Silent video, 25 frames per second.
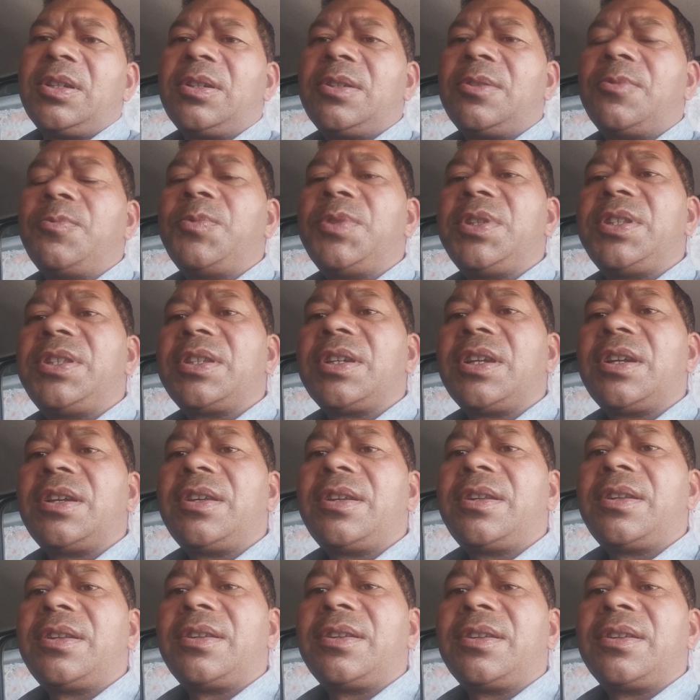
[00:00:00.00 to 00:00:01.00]
which
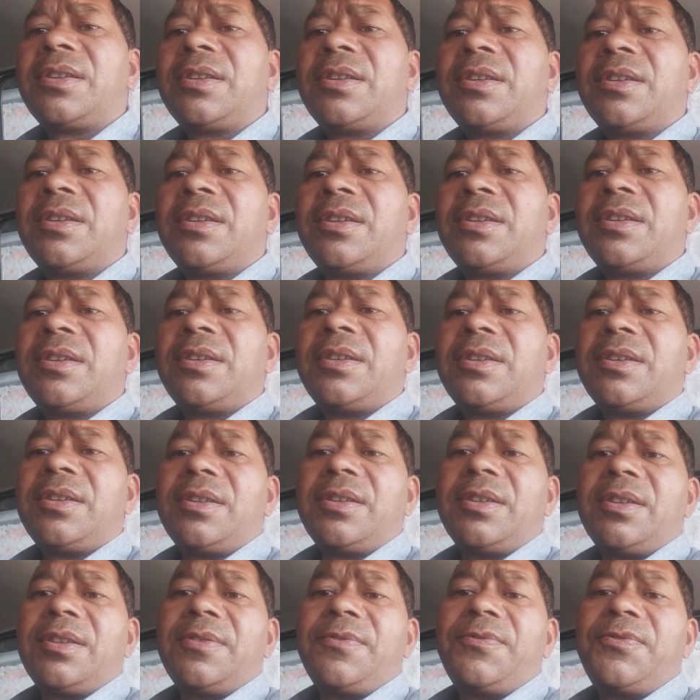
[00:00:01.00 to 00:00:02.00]
are
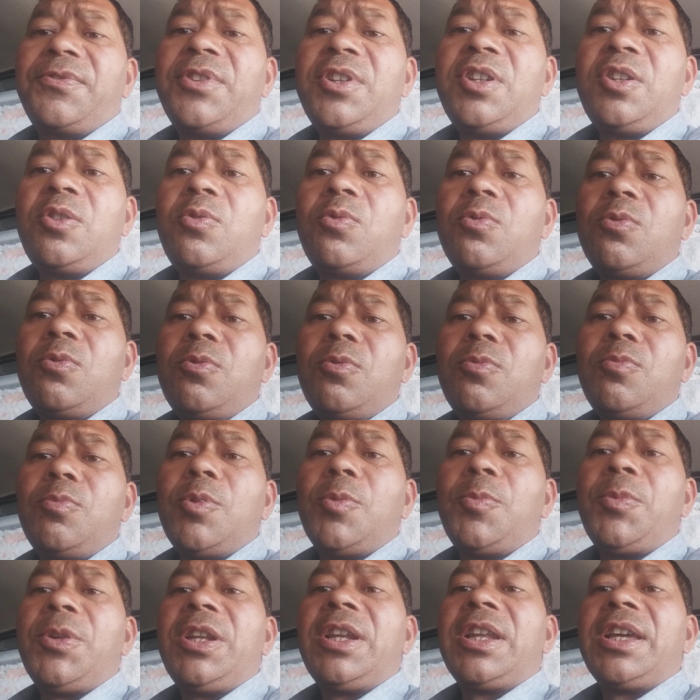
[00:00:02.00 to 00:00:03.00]
free to
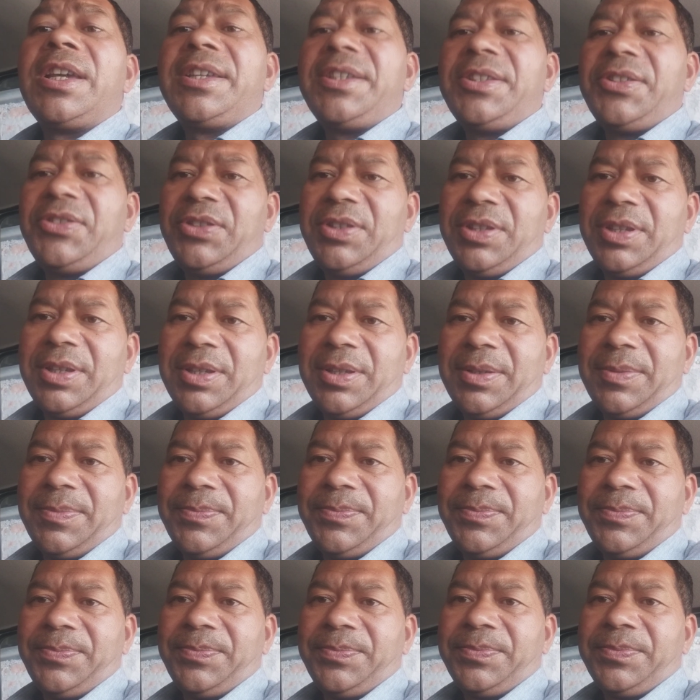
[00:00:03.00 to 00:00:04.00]
mobilize
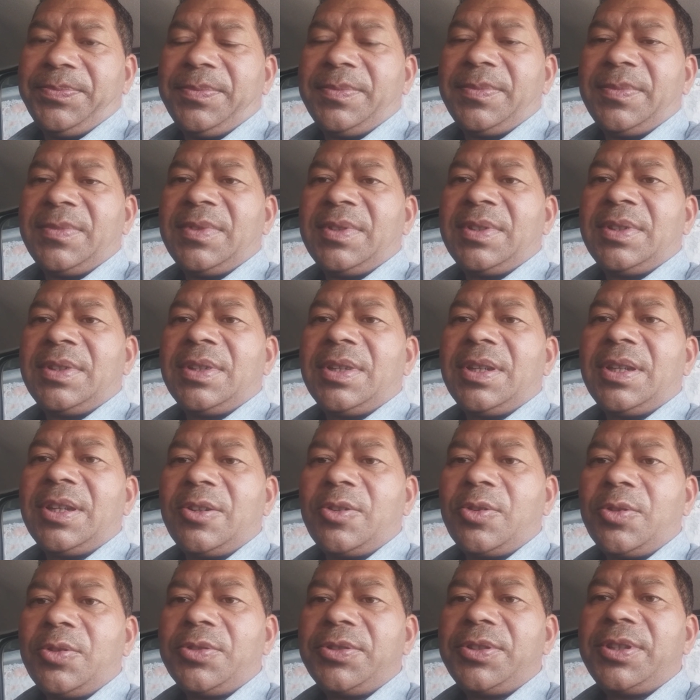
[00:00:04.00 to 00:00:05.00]

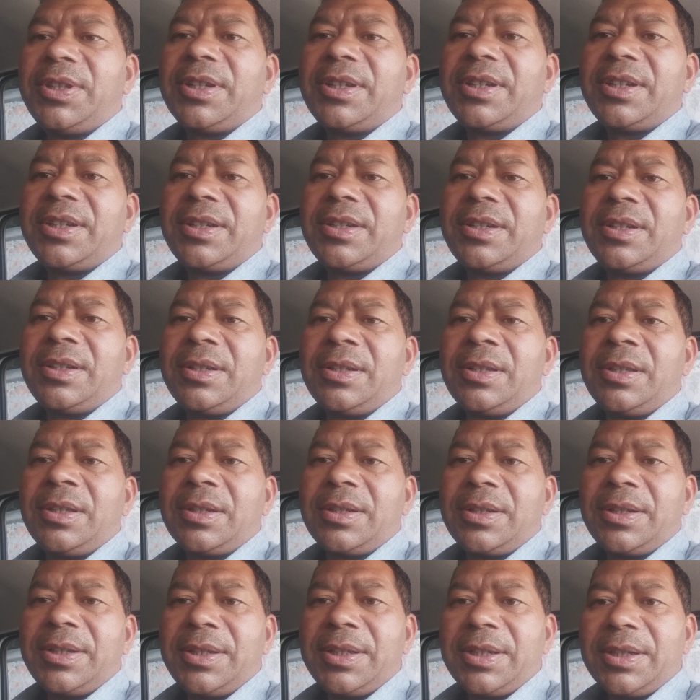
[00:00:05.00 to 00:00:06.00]
across the
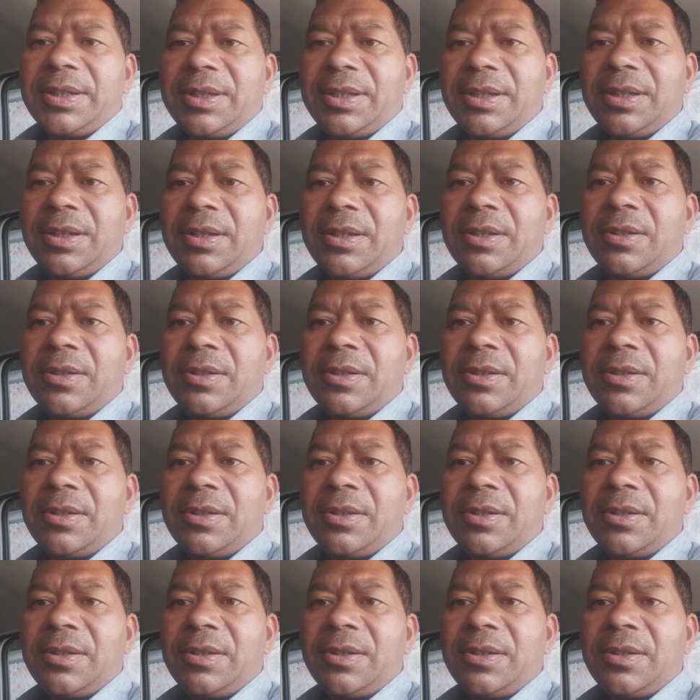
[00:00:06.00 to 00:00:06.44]
conductor